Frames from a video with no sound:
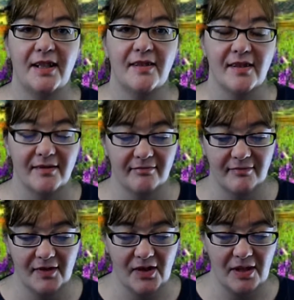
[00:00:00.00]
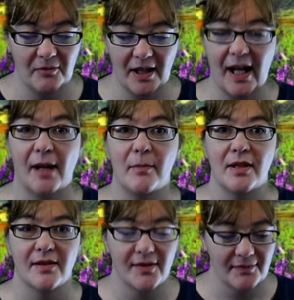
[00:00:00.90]
and see what
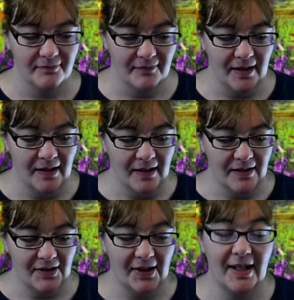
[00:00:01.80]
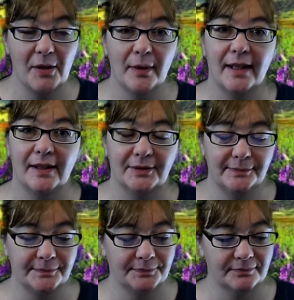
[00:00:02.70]
happens. So here we go.
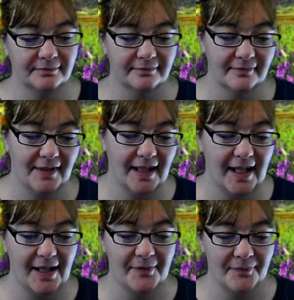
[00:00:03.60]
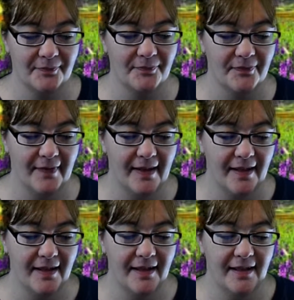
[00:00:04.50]
Okay.
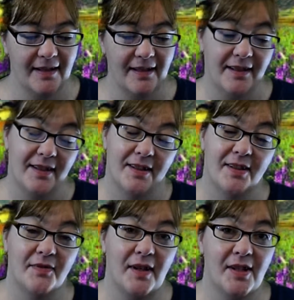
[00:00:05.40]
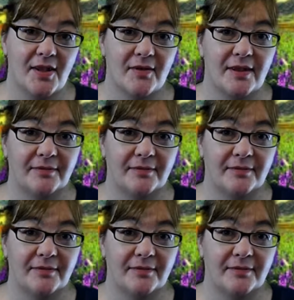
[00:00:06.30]
This first one.